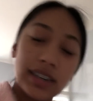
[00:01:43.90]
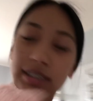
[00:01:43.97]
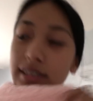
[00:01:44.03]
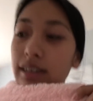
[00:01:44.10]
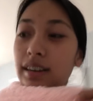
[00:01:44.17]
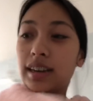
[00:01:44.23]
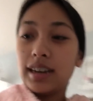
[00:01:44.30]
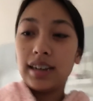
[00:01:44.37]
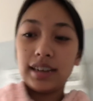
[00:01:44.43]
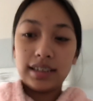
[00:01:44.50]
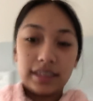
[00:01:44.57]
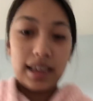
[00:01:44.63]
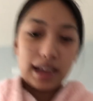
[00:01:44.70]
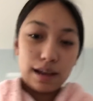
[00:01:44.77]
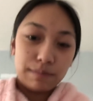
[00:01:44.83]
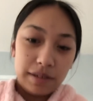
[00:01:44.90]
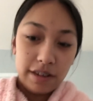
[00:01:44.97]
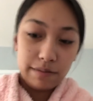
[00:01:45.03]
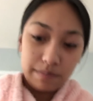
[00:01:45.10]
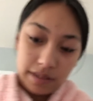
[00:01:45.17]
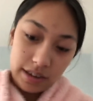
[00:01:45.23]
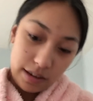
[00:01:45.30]
to start getting in the habit
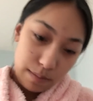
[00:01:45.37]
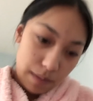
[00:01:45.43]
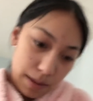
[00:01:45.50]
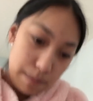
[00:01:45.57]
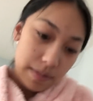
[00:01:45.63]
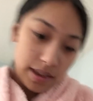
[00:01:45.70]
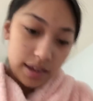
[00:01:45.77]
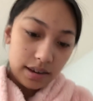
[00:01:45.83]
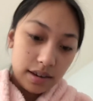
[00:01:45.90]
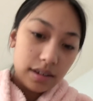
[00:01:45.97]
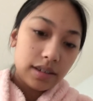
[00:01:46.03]
of making my bed.